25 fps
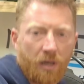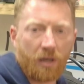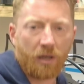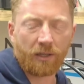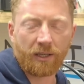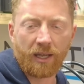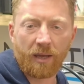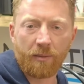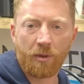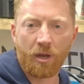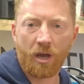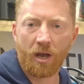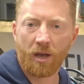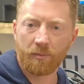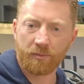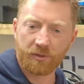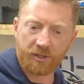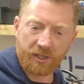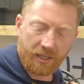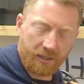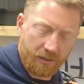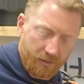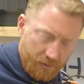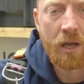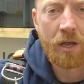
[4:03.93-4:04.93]
Get my arms
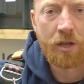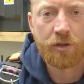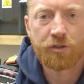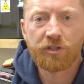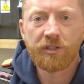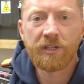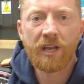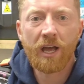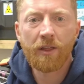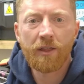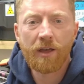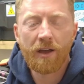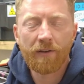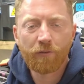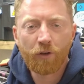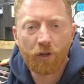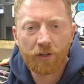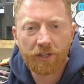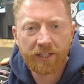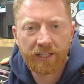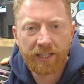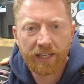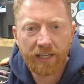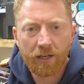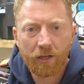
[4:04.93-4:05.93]
in. So now that I've got the
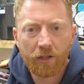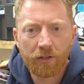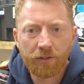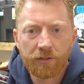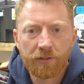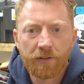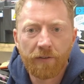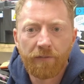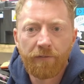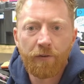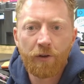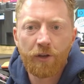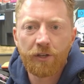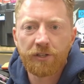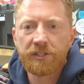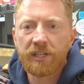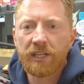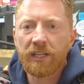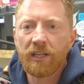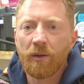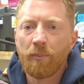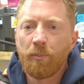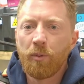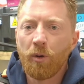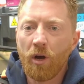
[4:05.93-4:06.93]
kit on, the first
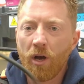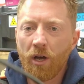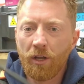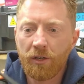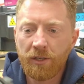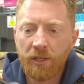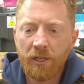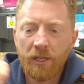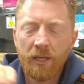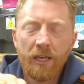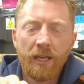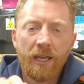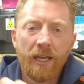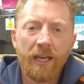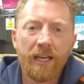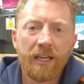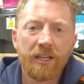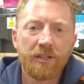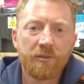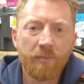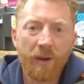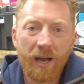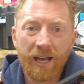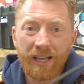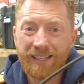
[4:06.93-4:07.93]
thing I'll put on
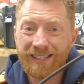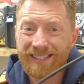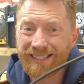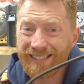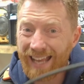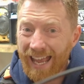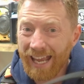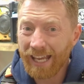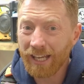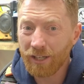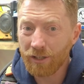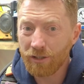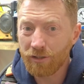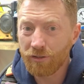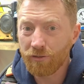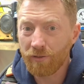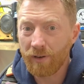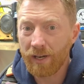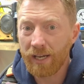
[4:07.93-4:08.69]
is my second